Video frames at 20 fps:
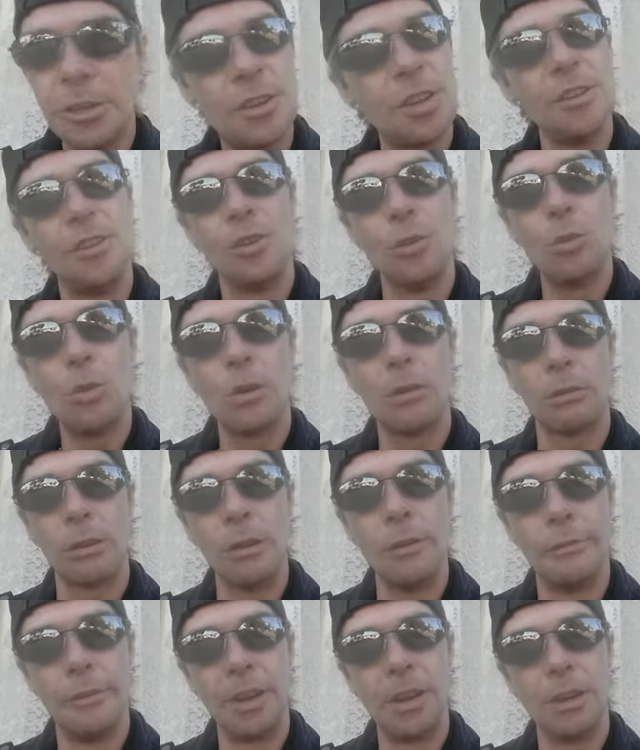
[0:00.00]
to do a
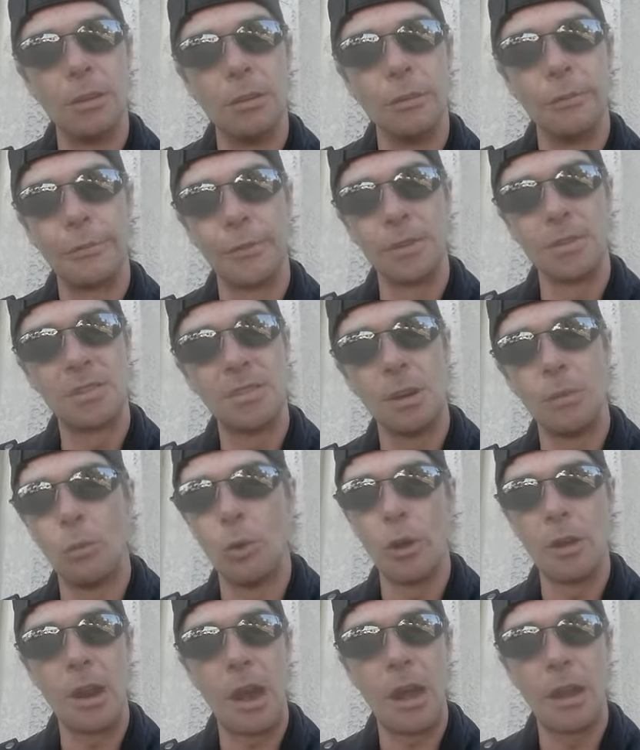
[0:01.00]
review for
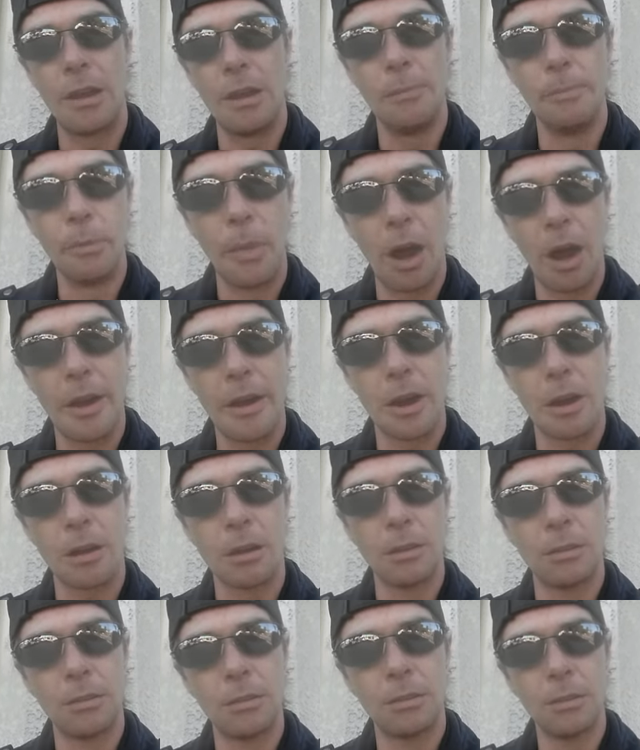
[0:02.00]
someone I
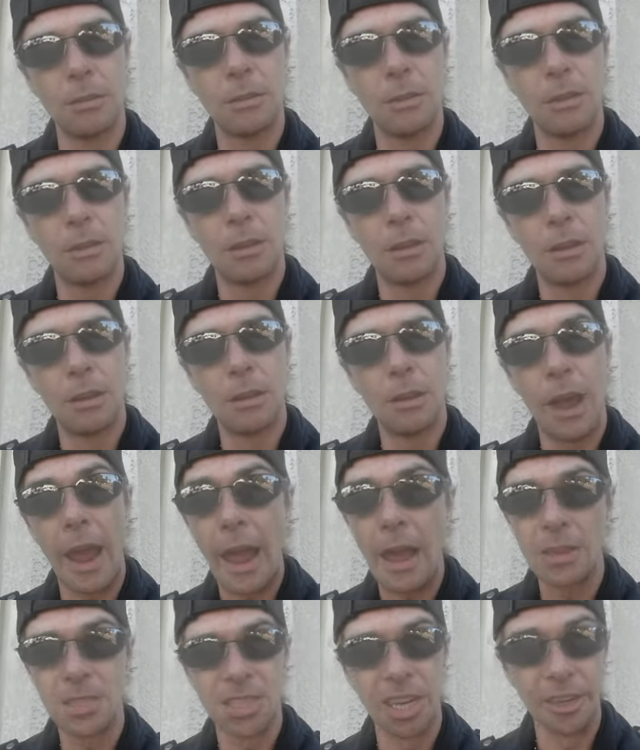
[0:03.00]
admire
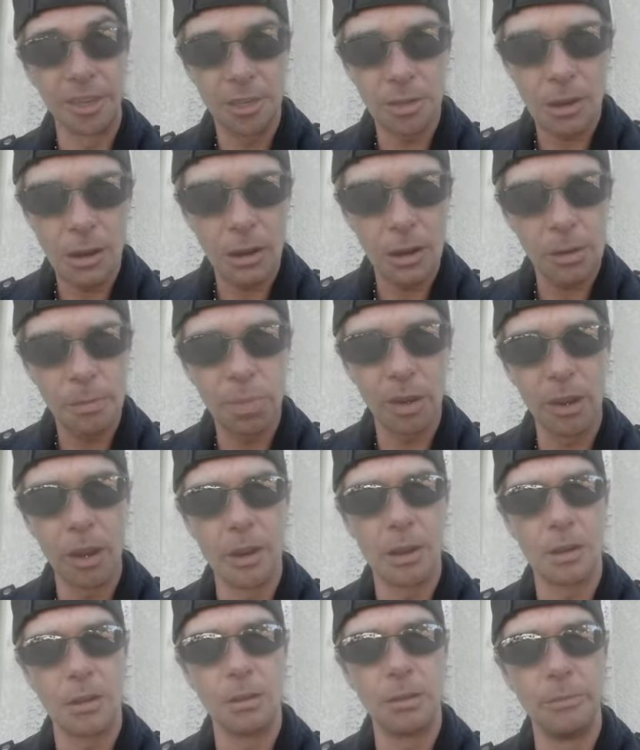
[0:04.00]
as a guitar
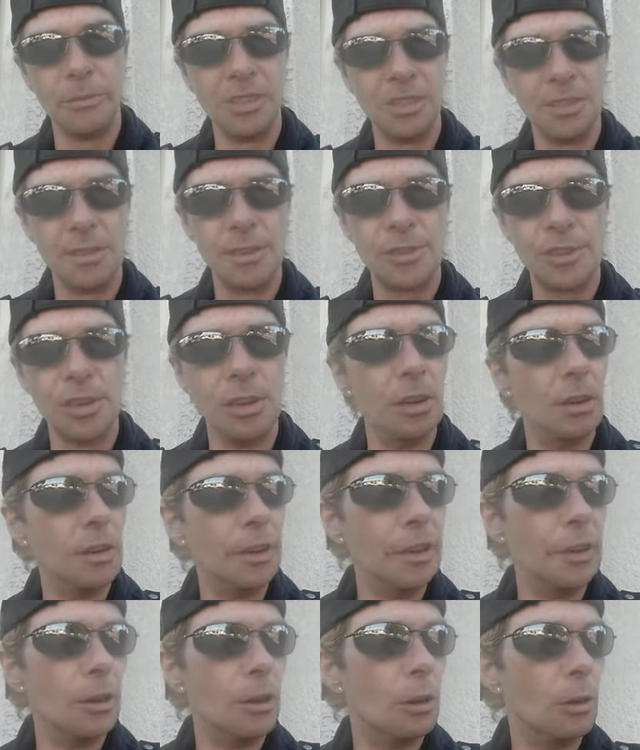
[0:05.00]
player and a
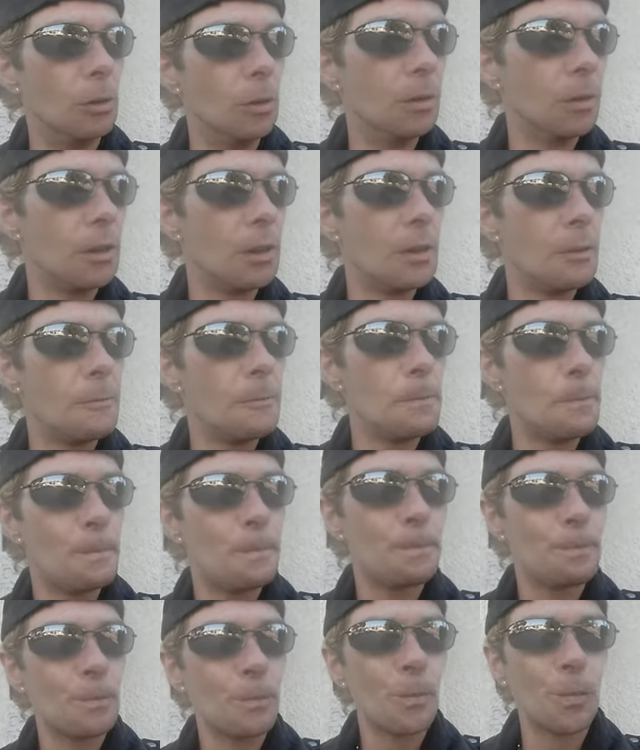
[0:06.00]
musician, you know,
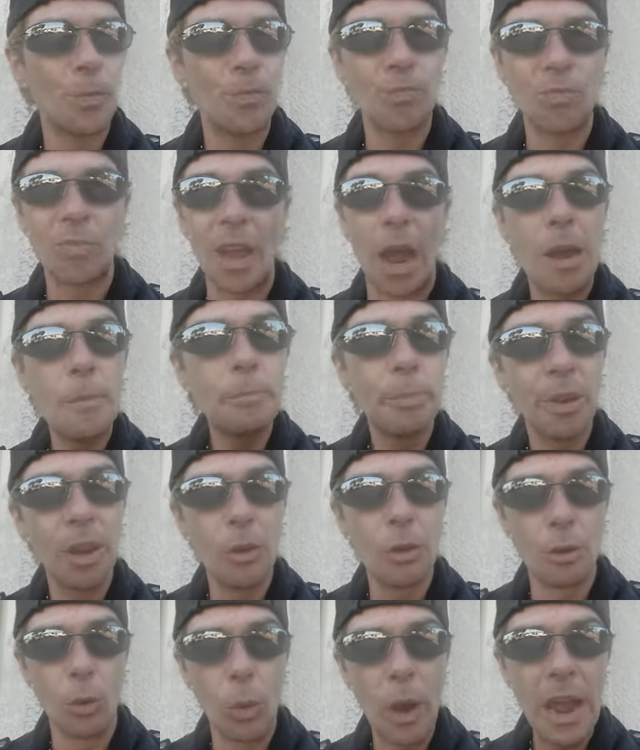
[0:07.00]
I'm
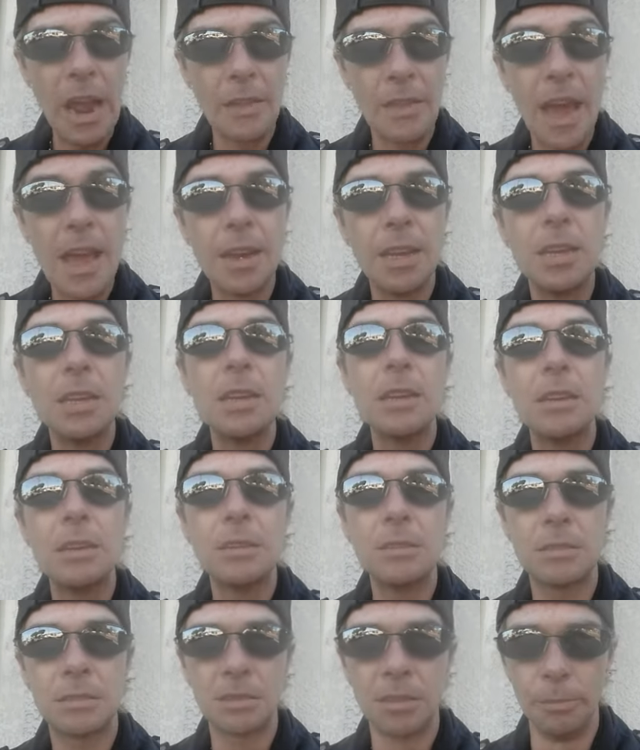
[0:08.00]
blown away. That
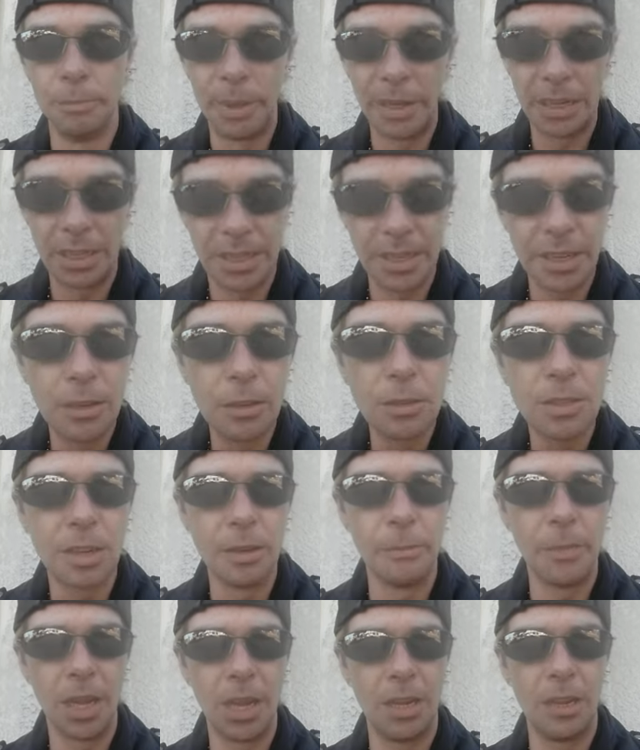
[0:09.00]
is a big deal to
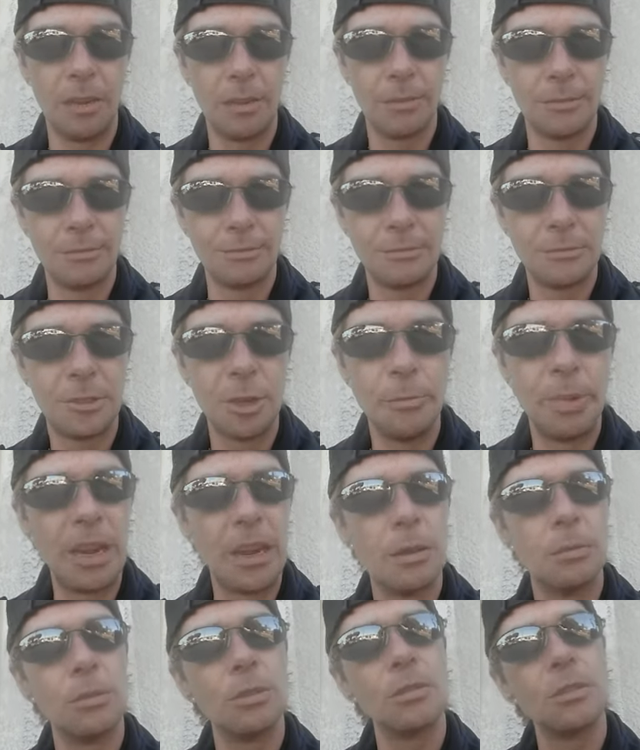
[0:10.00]
me to
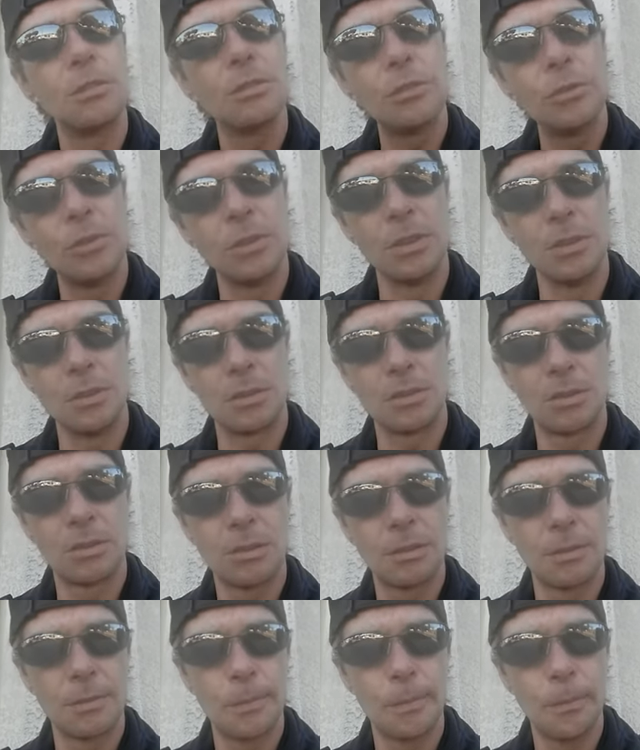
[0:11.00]
be able to do
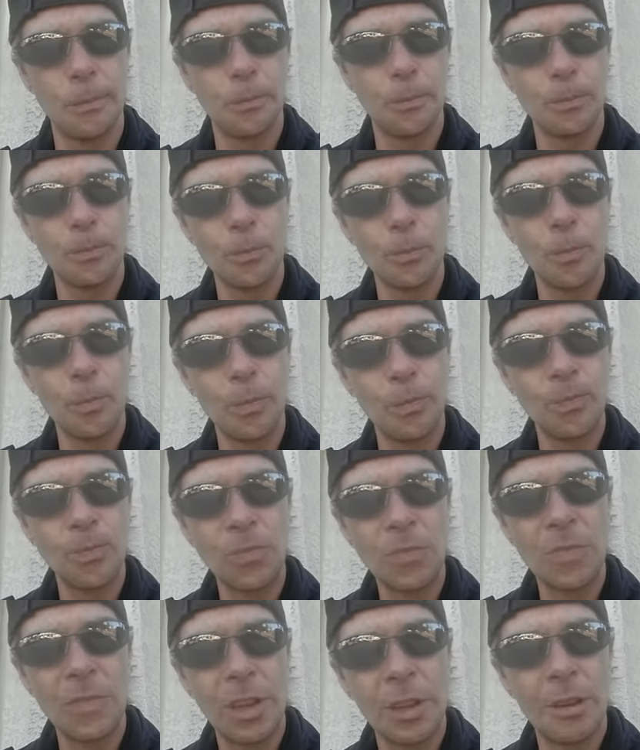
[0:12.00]
this.
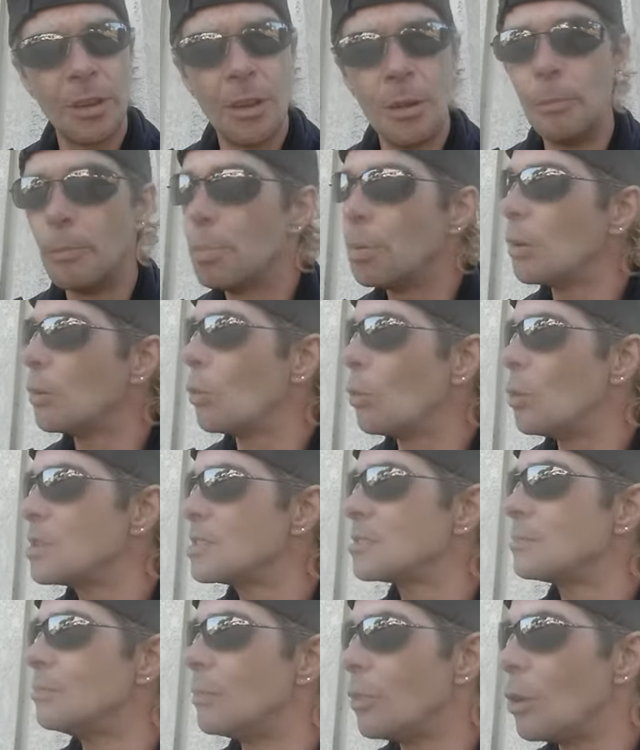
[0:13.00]
But
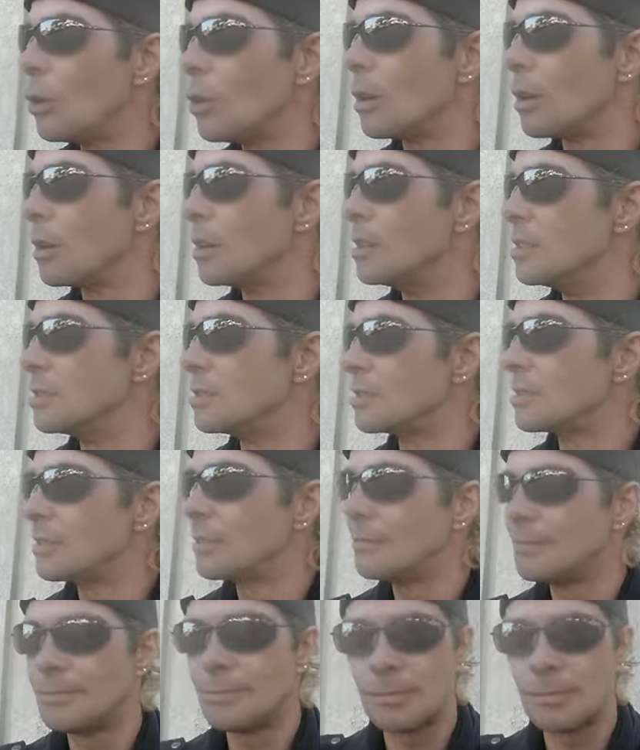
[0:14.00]
what's more is